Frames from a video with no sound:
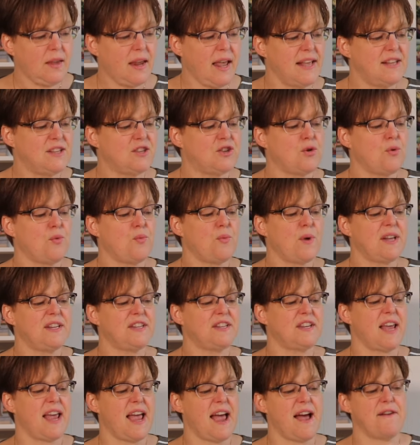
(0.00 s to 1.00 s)
And so once
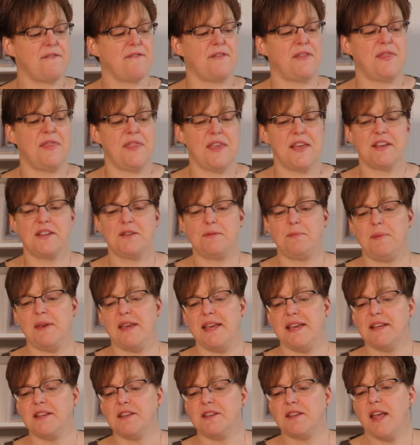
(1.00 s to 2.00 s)
I have this
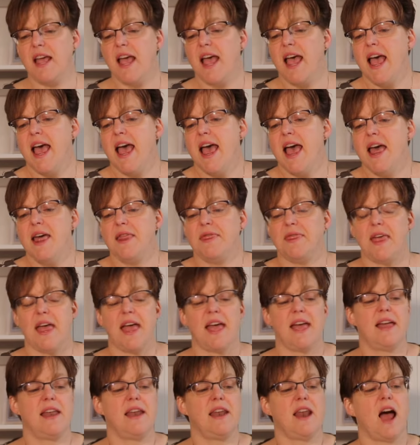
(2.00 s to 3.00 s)
piece,
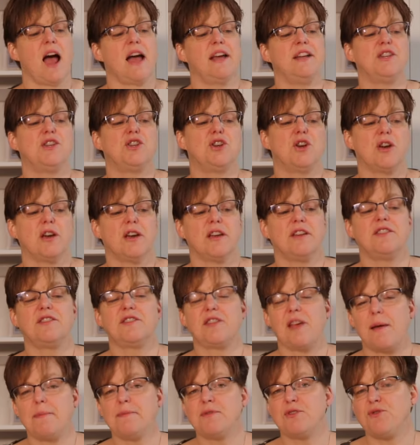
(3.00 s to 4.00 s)
then I took
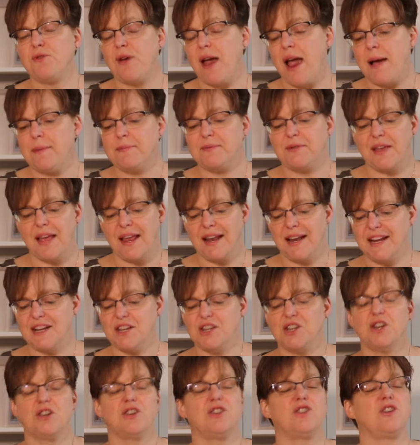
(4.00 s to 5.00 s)
some scraps and I
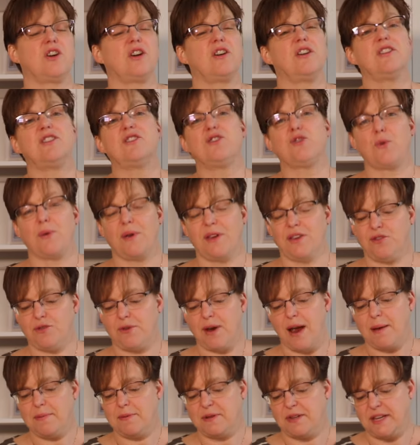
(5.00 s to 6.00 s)
just started sewing
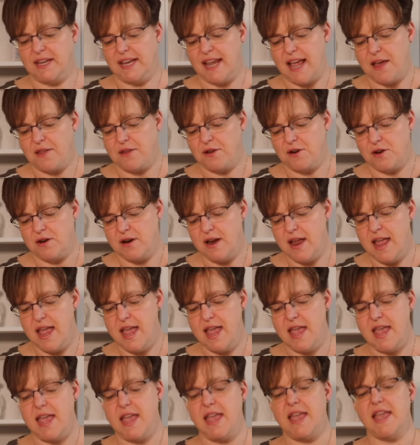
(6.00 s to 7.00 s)
scraps together
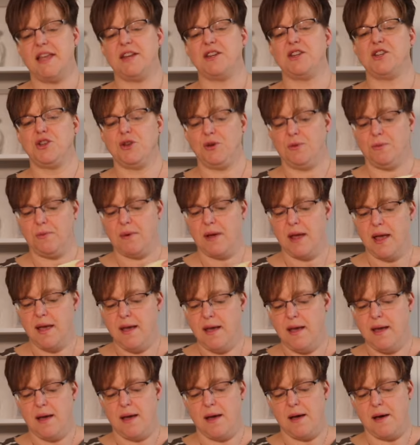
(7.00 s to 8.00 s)
into
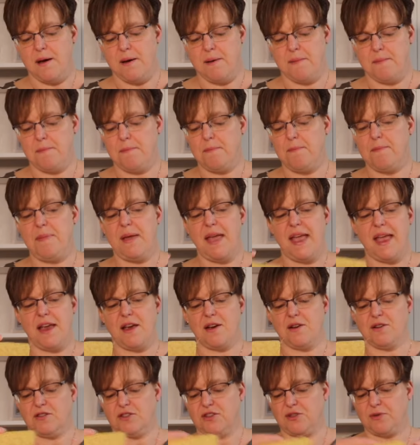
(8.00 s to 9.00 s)

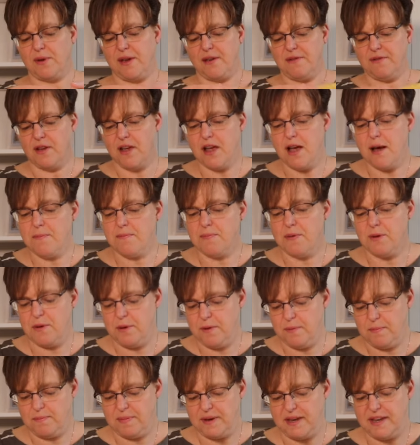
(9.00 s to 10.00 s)
pairs. So I have a
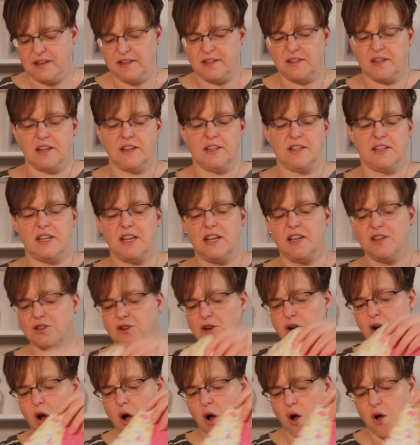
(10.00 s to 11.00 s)
couple pieces. These
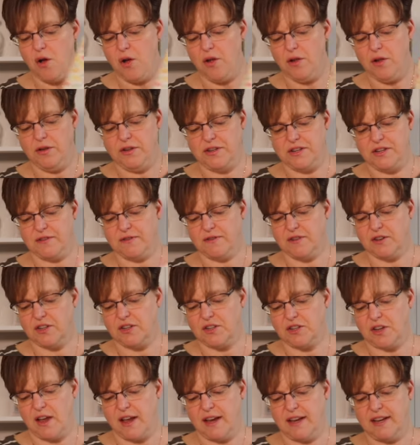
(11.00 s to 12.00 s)
are all different
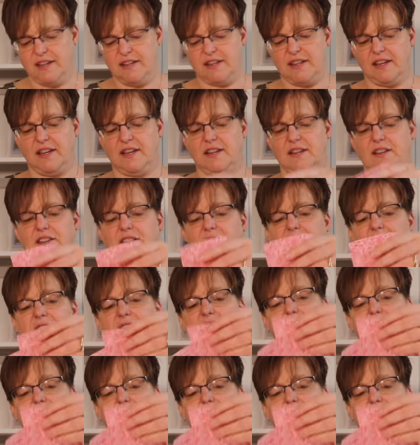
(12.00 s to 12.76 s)
sizes and